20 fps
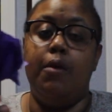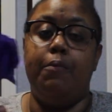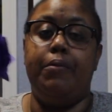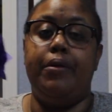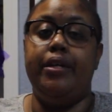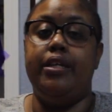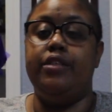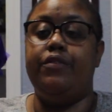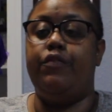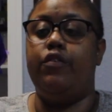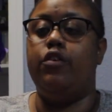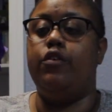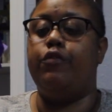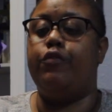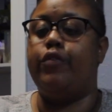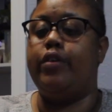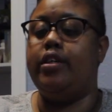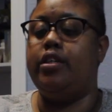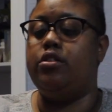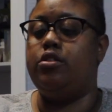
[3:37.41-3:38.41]
Please feel
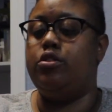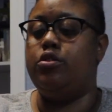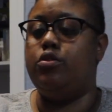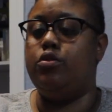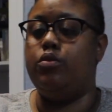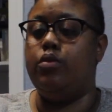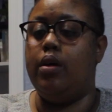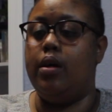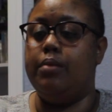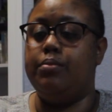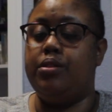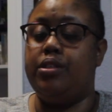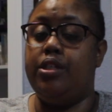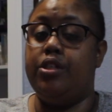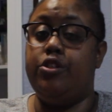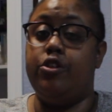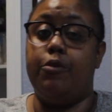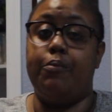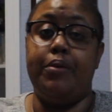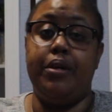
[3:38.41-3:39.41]
free to
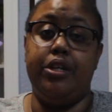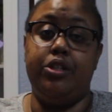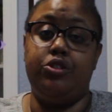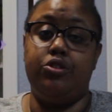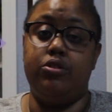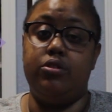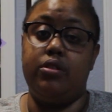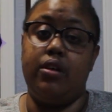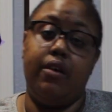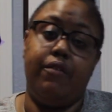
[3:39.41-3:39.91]
send your pictures